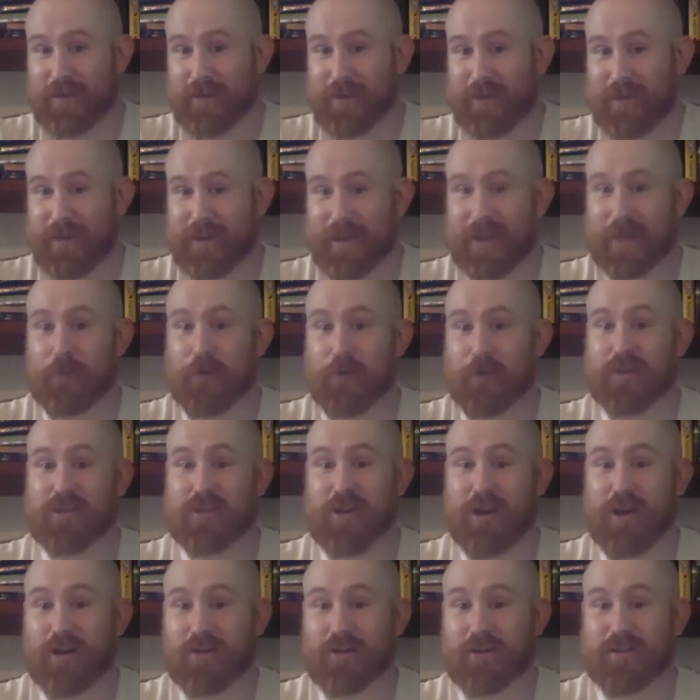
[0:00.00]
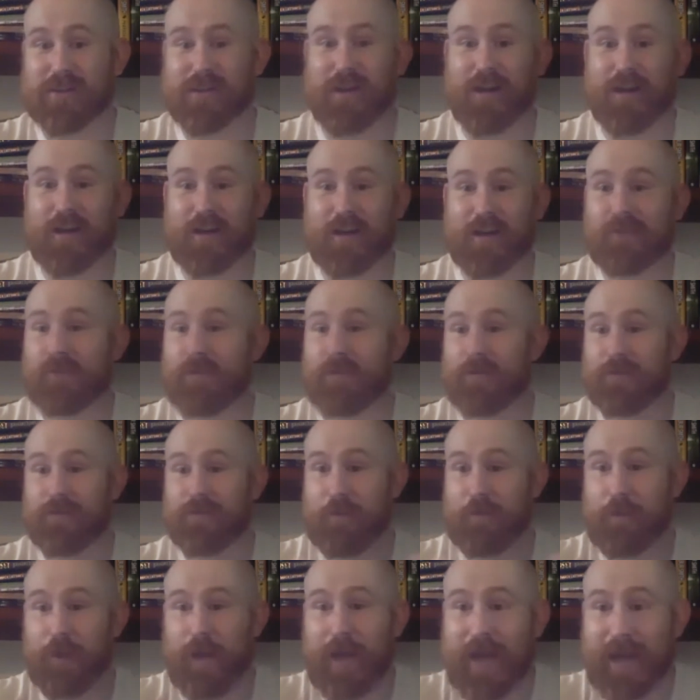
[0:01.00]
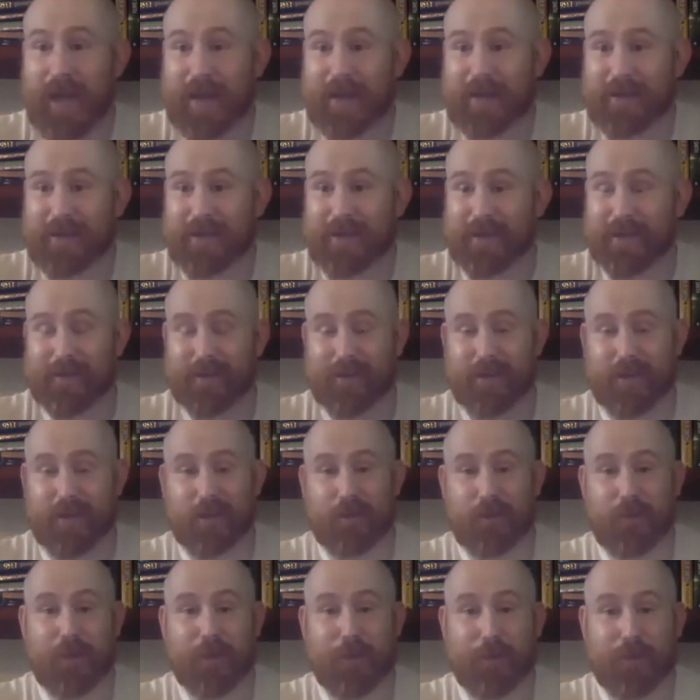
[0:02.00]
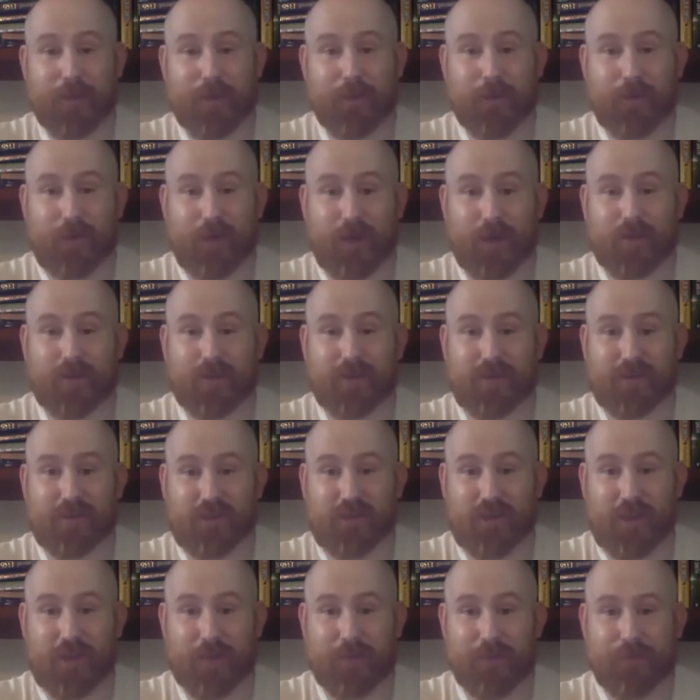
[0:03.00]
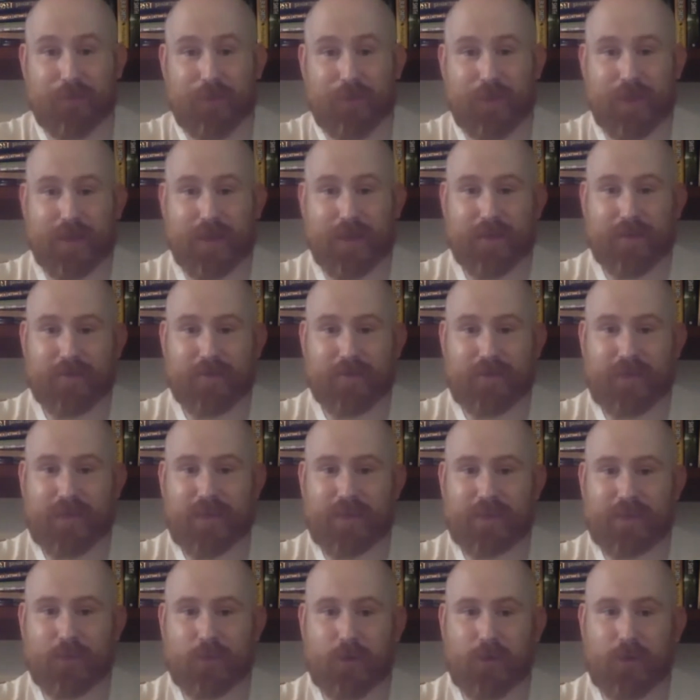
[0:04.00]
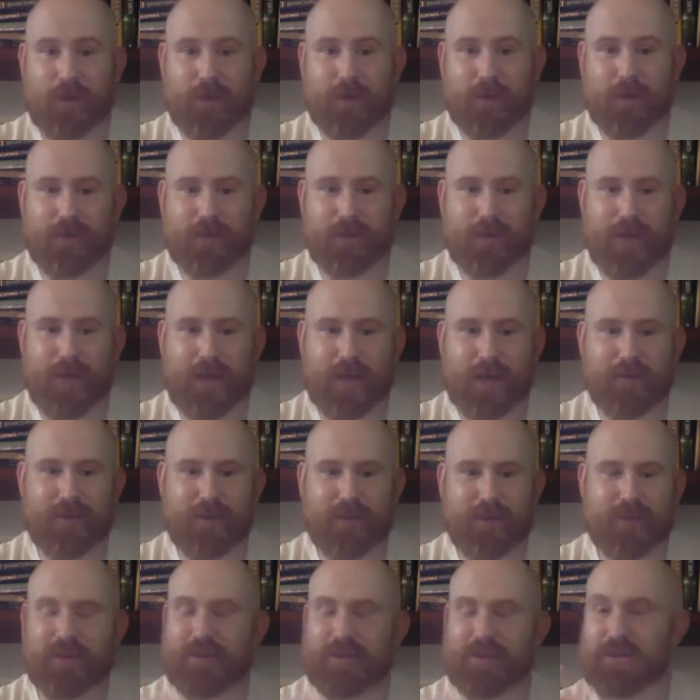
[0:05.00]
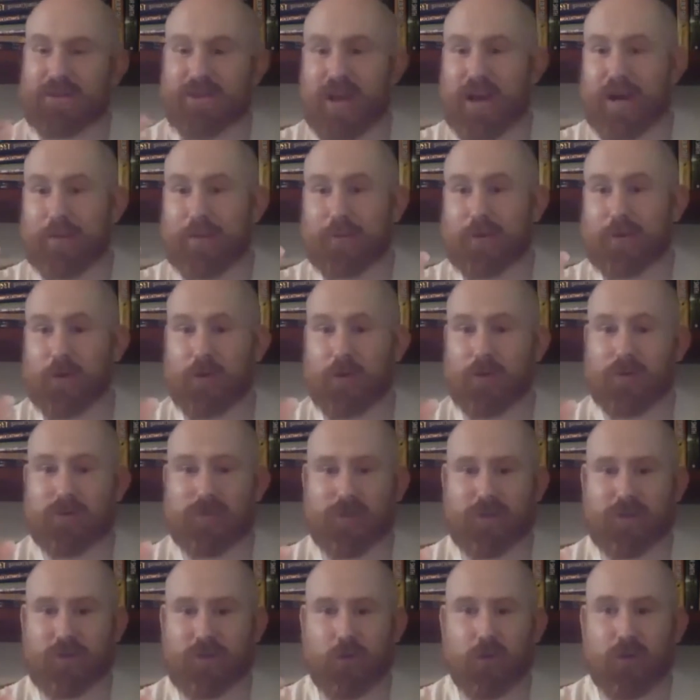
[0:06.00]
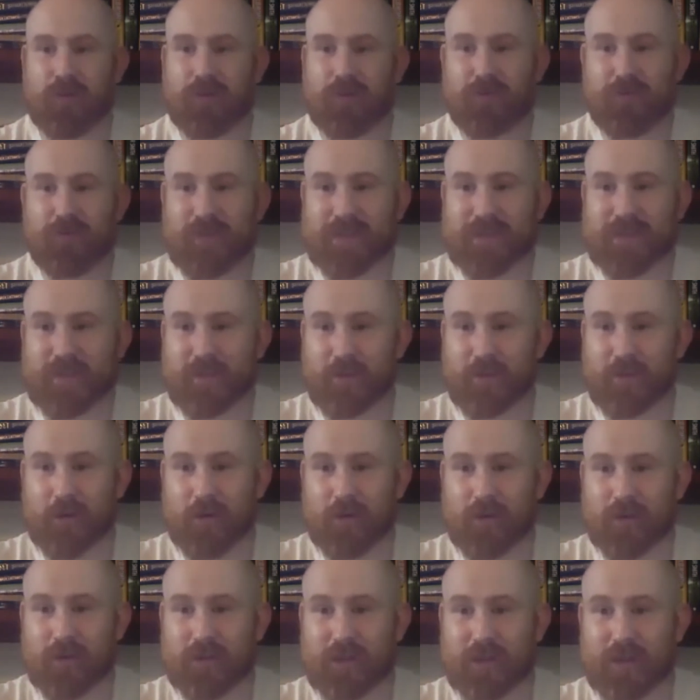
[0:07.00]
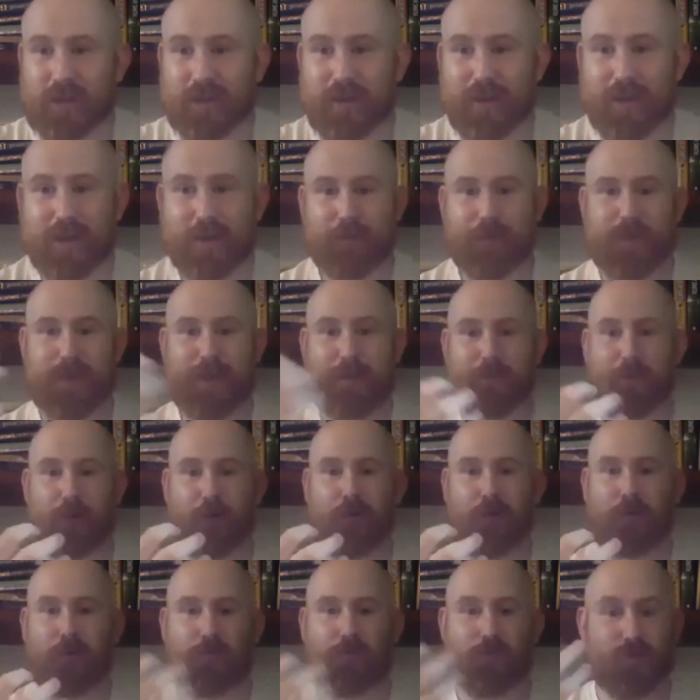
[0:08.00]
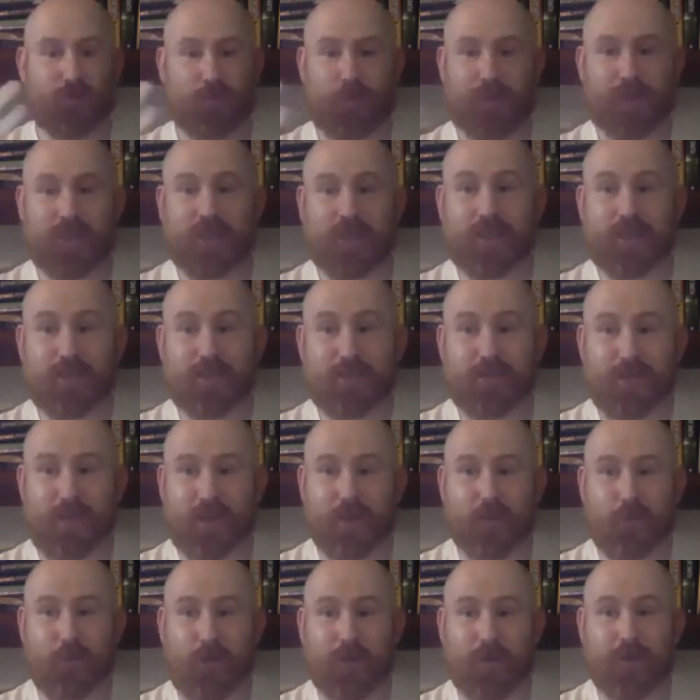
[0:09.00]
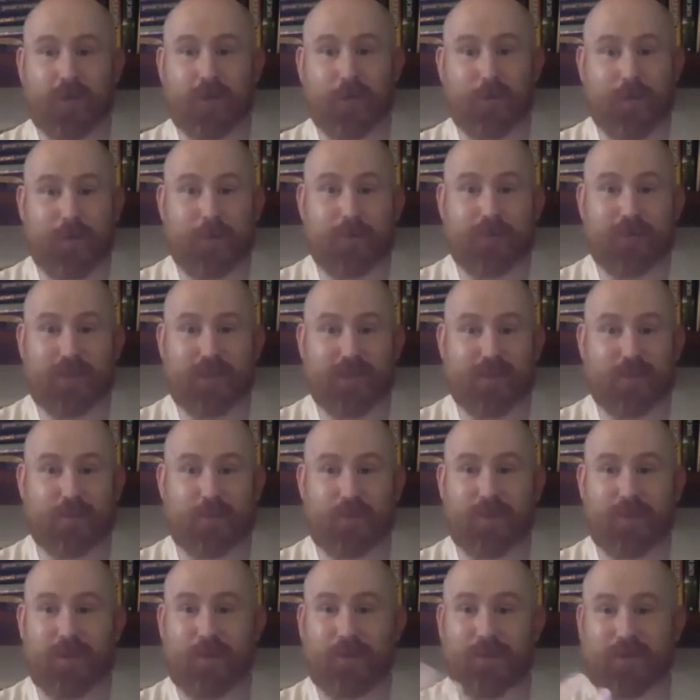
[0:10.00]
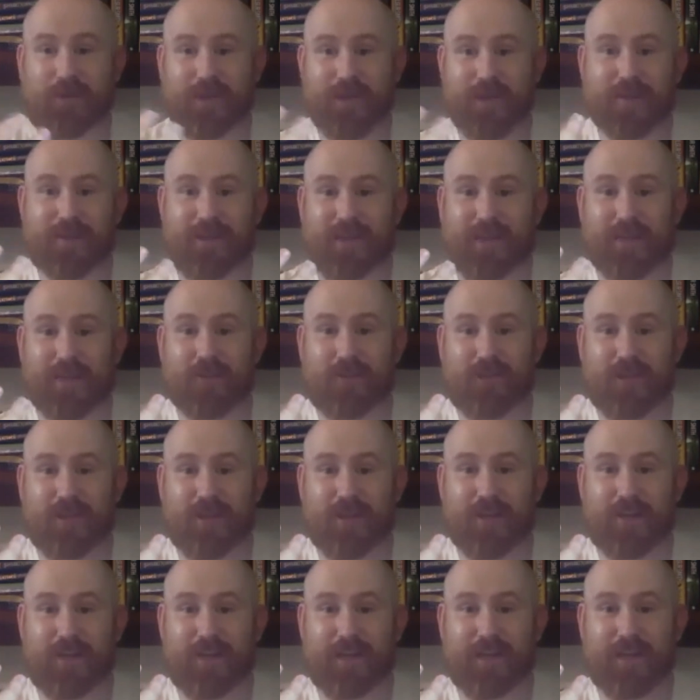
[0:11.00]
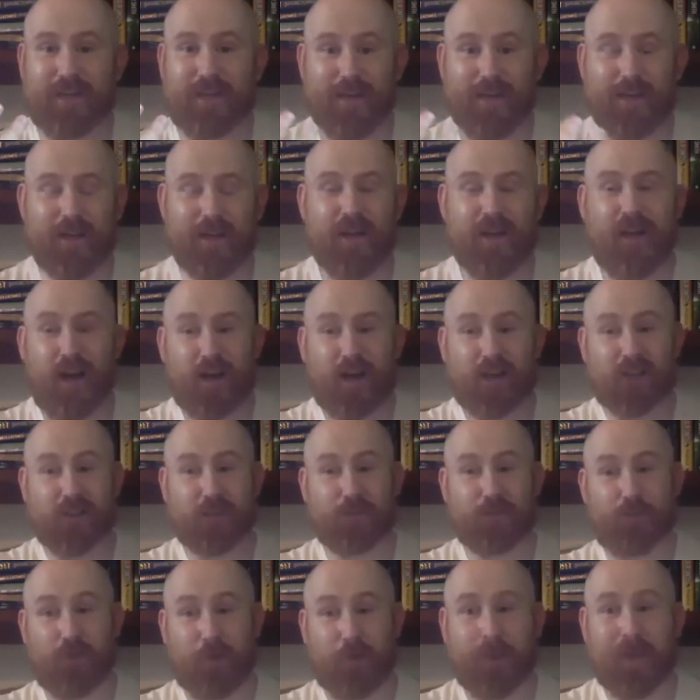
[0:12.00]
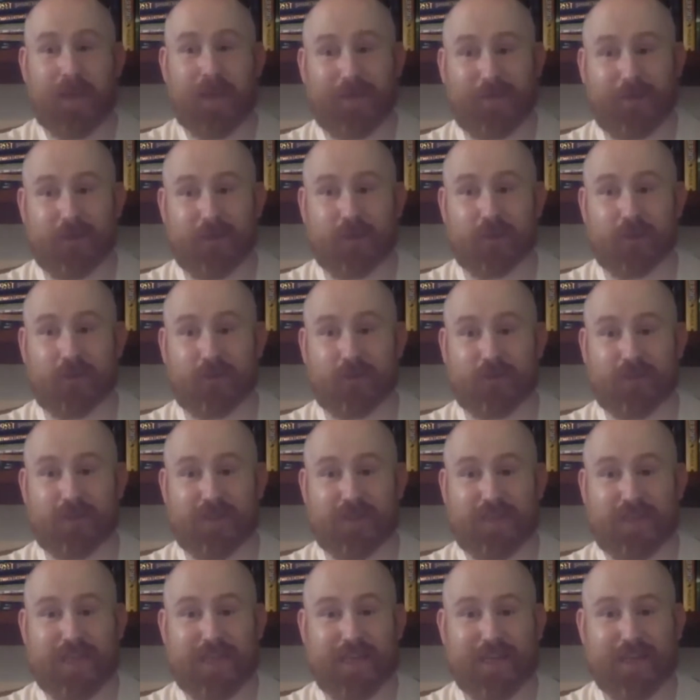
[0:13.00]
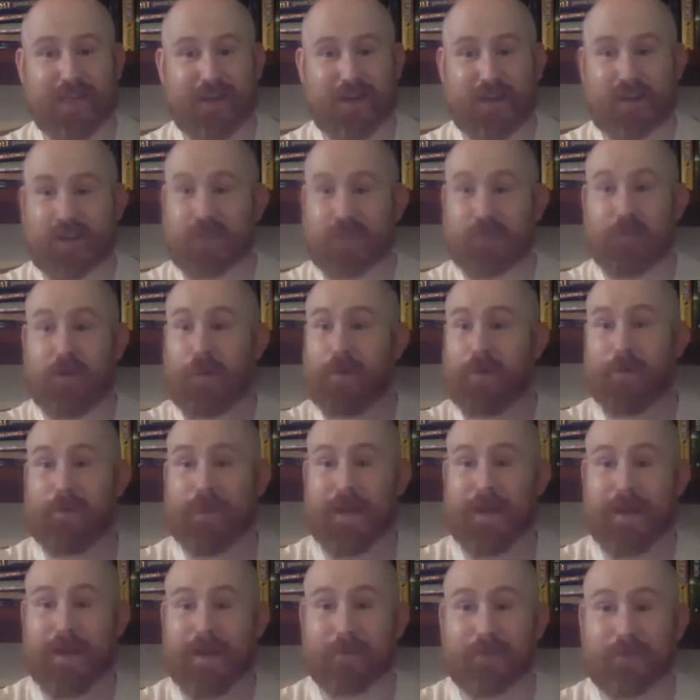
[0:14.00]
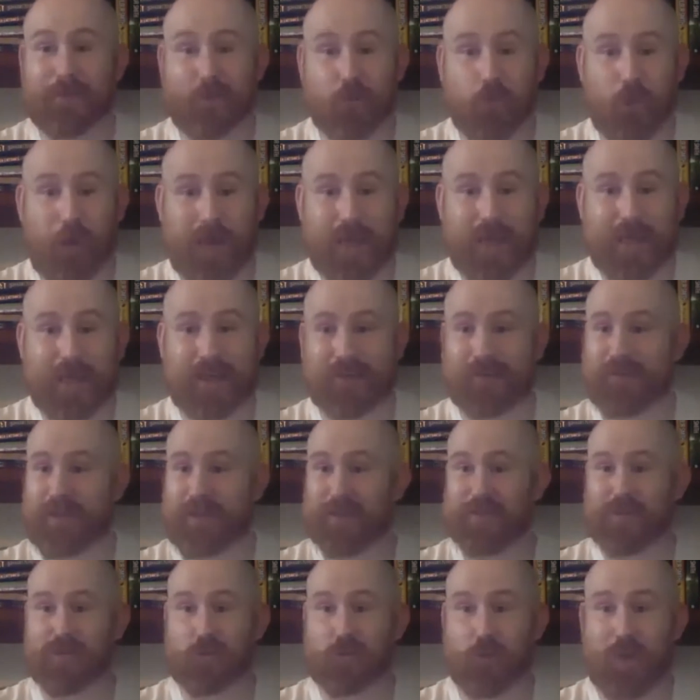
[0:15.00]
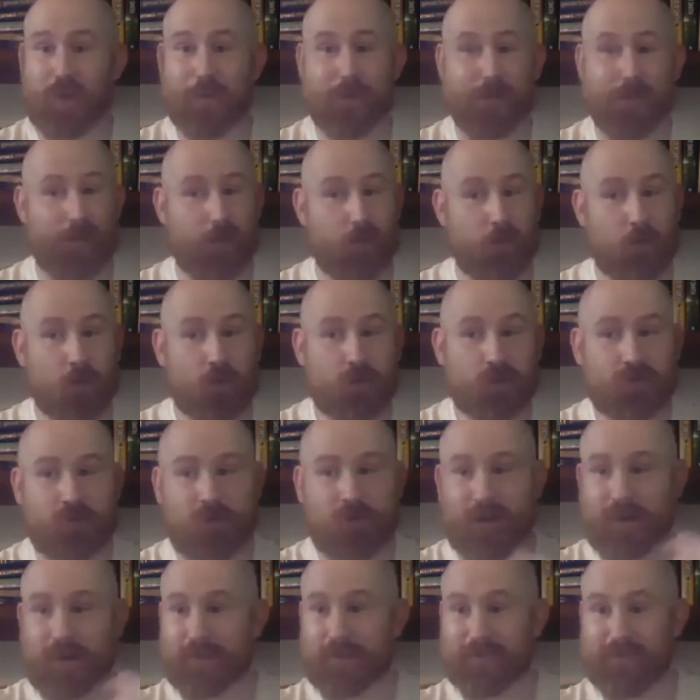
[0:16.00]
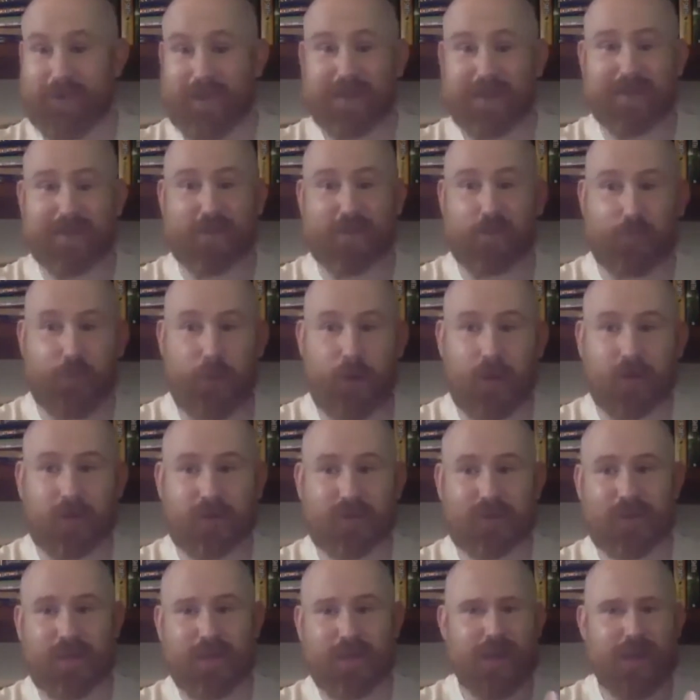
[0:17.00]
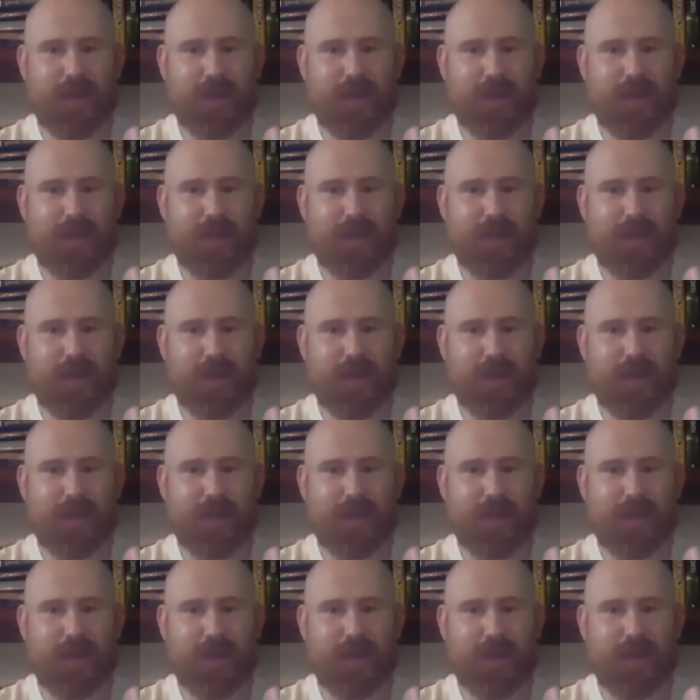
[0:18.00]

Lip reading: It was not designed for play acting. The people that were going to the gym, these were, it's at the time called the dawn of physical culture. People, especially, wealthy people, gentlemen, they were starting to get used to the idea, I should probably have a good physique. I should probably be able to weightlift and swim and horse ride and fence and box.